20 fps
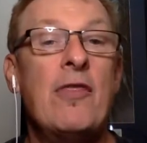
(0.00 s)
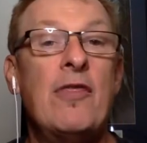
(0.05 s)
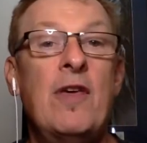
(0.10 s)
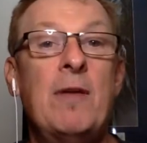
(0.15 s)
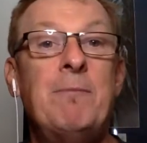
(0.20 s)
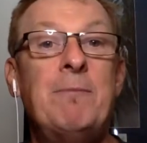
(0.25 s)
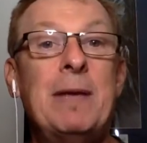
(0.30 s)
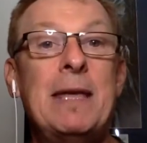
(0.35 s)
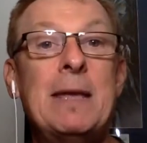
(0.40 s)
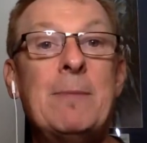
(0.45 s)

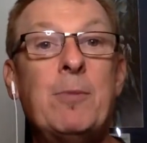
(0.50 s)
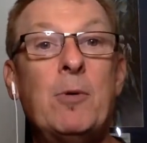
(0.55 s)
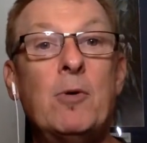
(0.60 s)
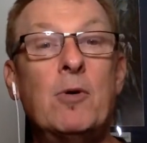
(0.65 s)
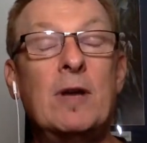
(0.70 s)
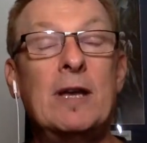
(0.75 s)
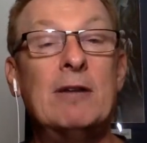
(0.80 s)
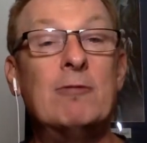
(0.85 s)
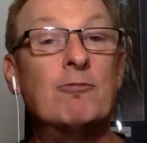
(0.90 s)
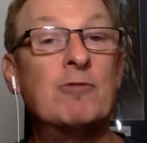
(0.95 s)
then
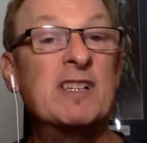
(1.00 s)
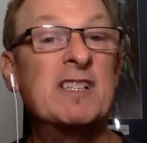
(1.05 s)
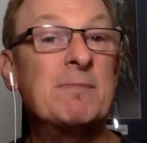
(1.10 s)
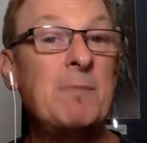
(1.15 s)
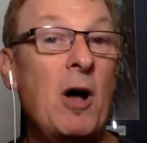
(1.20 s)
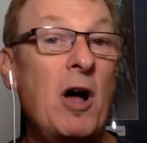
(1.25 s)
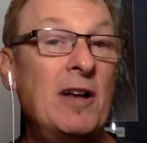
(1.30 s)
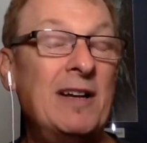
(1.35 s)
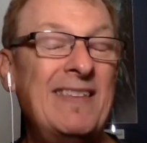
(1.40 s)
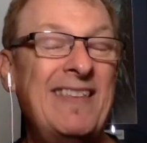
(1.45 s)
people can
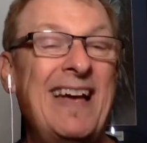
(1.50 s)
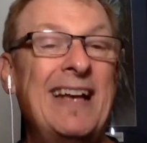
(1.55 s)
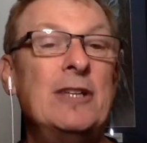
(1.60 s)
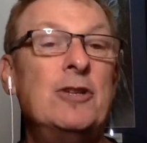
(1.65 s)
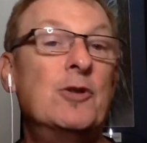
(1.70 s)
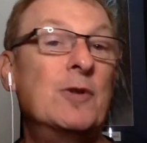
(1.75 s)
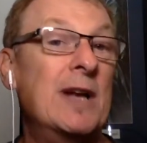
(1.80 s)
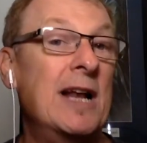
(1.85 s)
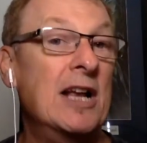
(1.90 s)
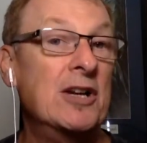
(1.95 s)
respond to that
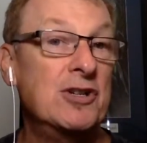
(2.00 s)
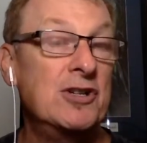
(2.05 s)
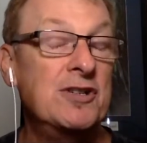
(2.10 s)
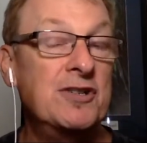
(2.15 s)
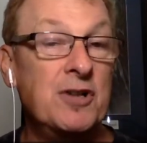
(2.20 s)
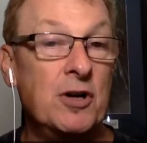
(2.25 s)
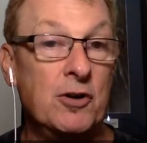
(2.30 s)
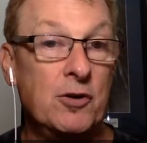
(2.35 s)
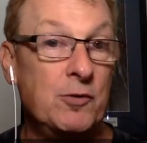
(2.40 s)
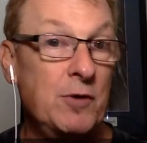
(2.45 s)
and you can actually
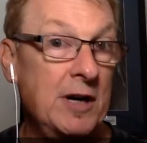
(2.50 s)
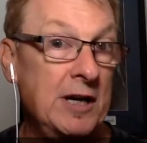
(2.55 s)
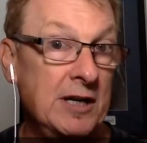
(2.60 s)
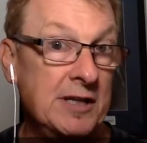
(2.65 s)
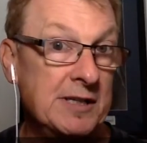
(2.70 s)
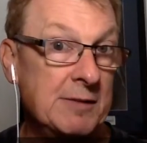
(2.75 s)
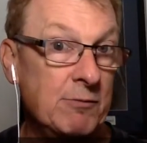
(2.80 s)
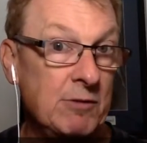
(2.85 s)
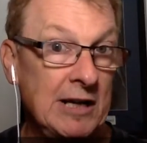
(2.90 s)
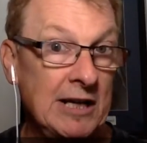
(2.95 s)
start
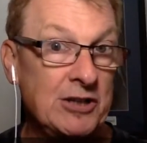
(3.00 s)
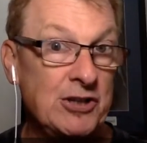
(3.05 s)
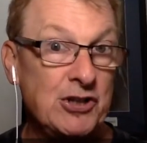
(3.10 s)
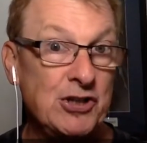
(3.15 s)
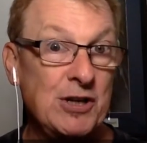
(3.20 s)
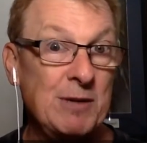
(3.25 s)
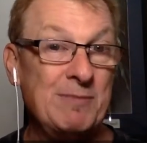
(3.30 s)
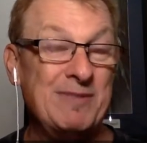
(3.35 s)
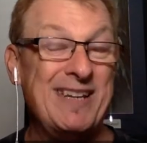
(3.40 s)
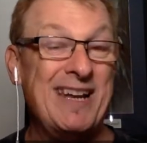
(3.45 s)
creating some
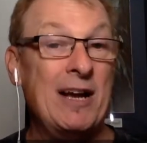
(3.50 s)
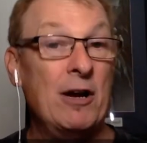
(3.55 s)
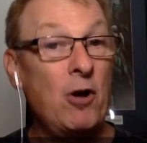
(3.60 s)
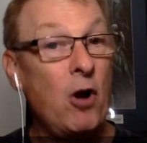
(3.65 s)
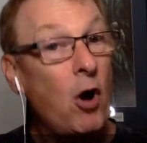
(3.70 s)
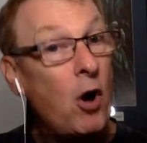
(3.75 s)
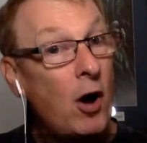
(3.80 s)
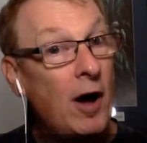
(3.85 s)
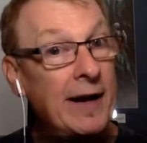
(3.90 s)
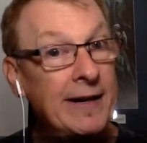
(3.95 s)
relationships
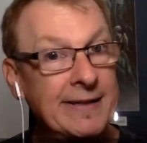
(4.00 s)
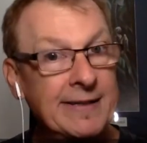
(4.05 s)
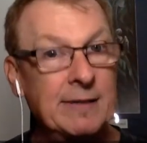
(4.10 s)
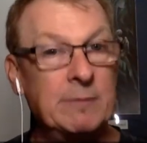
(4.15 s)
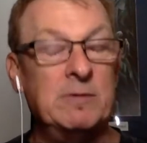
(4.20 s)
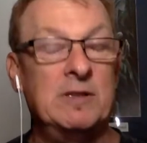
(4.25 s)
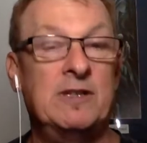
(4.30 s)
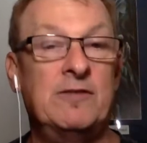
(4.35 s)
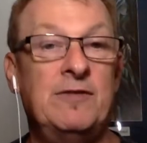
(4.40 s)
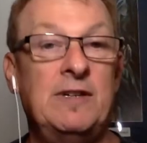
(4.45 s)
there on
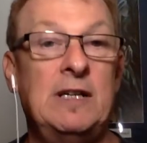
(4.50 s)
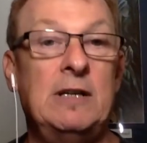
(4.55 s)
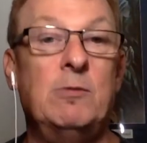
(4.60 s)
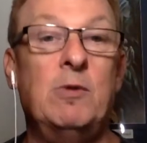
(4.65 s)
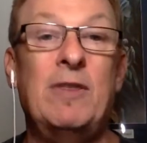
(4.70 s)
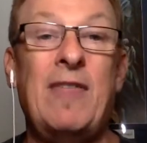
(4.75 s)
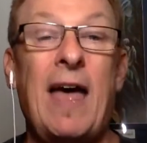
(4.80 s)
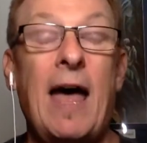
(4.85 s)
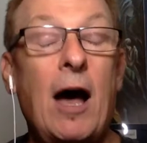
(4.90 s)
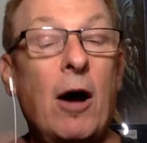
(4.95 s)
someone's feed
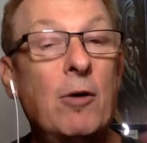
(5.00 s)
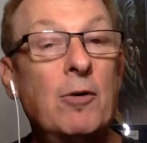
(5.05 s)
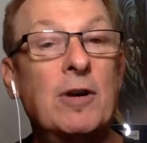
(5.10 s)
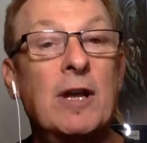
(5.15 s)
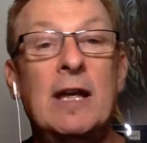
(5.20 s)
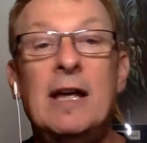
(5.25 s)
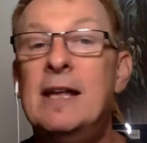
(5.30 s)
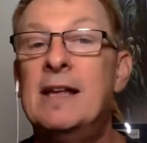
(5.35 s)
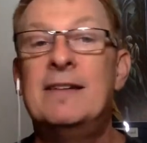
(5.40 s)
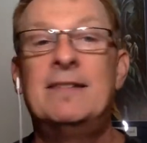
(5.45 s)
without,